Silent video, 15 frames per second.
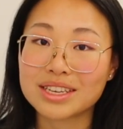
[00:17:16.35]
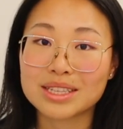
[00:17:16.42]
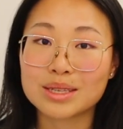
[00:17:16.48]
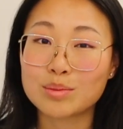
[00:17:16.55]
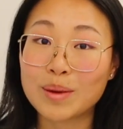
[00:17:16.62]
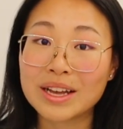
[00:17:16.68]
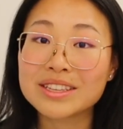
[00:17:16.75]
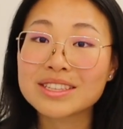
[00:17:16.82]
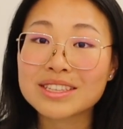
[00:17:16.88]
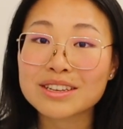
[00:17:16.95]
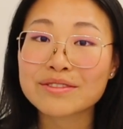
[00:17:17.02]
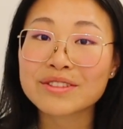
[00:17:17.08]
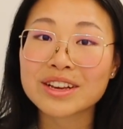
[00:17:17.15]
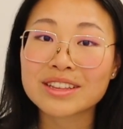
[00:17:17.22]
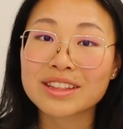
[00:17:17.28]

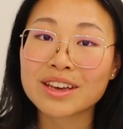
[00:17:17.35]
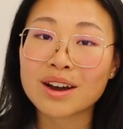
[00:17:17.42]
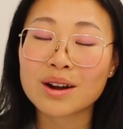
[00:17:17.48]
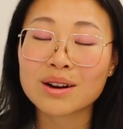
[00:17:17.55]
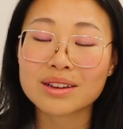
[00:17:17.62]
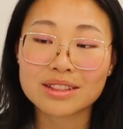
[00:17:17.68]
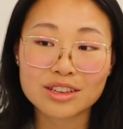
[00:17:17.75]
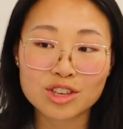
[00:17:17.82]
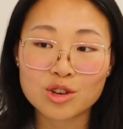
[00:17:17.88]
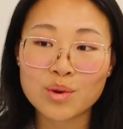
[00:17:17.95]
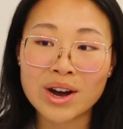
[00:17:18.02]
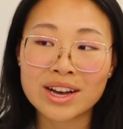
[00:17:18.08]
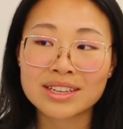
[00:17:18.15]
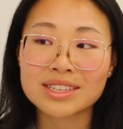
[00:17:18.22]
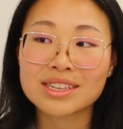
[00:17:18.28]
expensive like they are in the
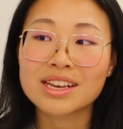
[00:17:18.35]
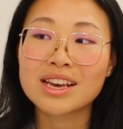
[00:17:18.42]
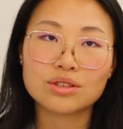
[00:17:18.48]
US.